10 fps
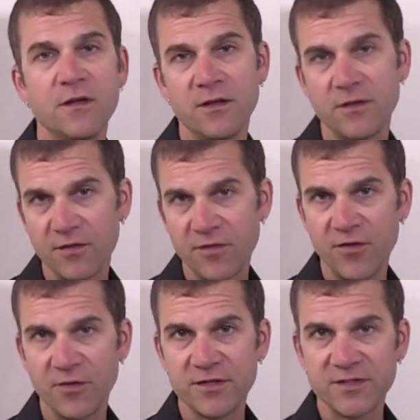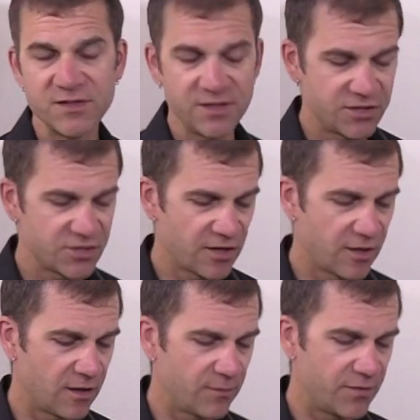third is C
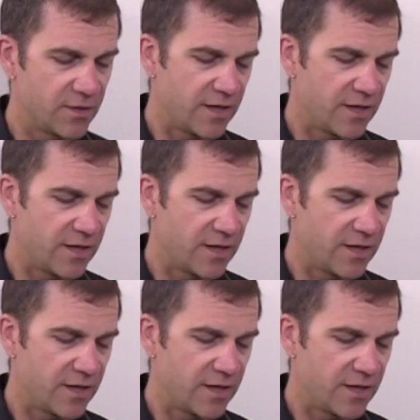sharp,